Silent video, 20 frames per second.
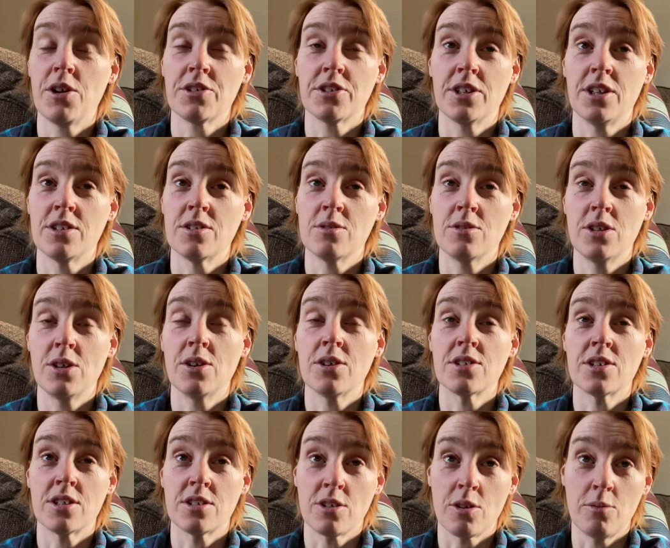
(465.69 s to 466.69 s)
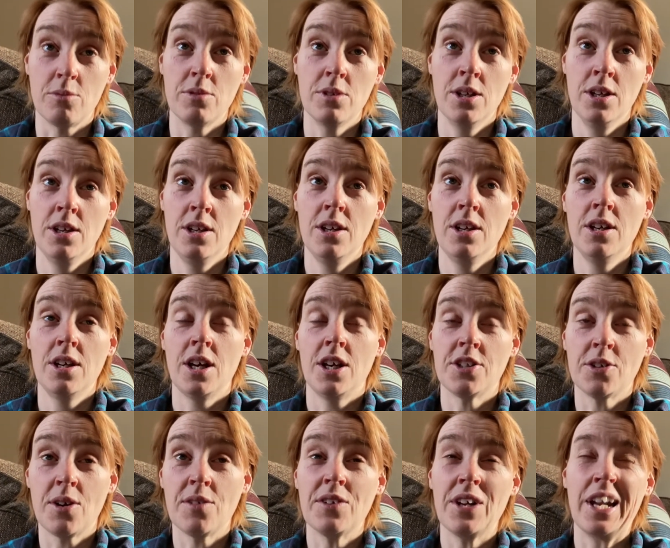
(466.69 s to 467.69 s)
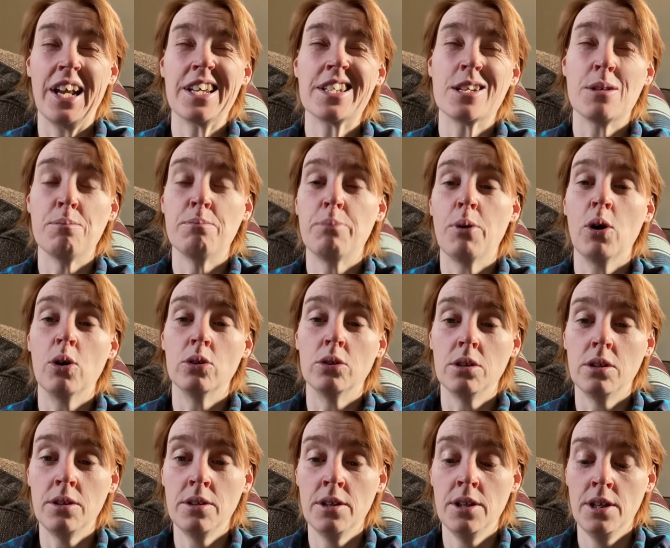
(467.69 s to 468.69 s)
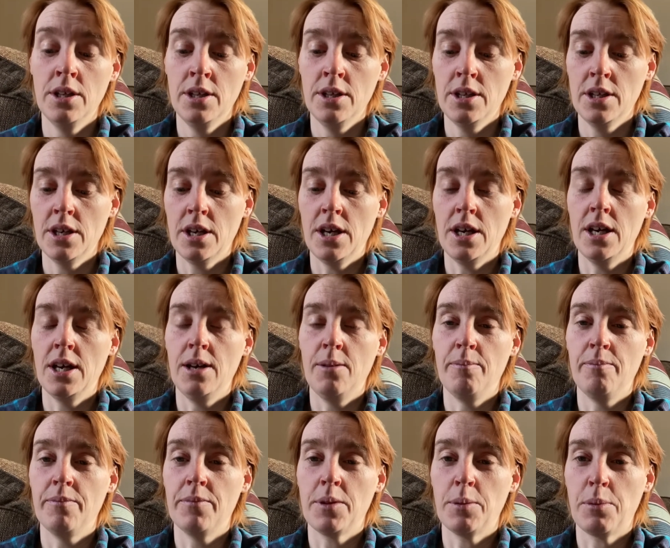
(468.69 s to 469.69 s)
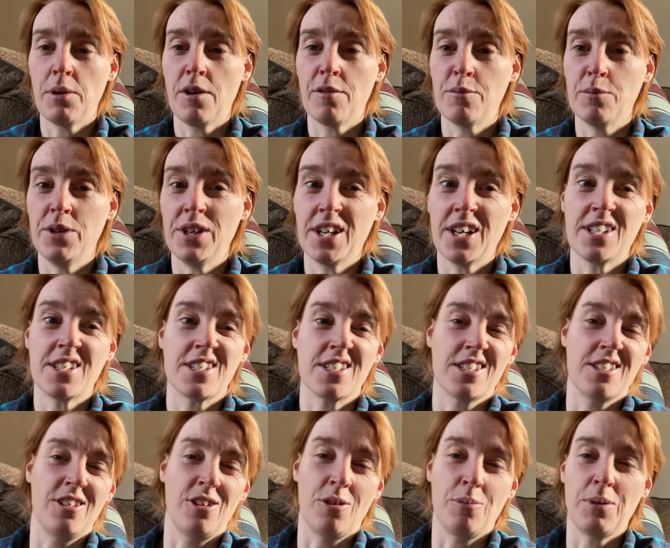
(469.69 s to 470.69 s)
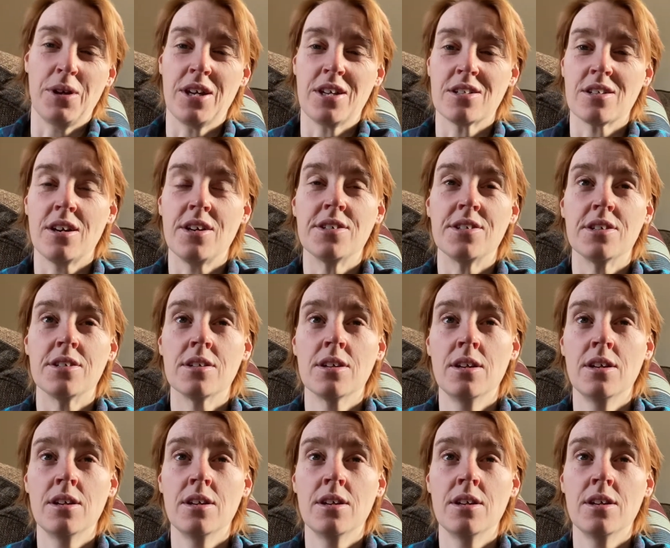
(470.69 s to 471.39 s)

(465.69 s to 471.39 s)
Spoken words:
And I don't ever let him pull, apart from when he gets, you know, a bit excited.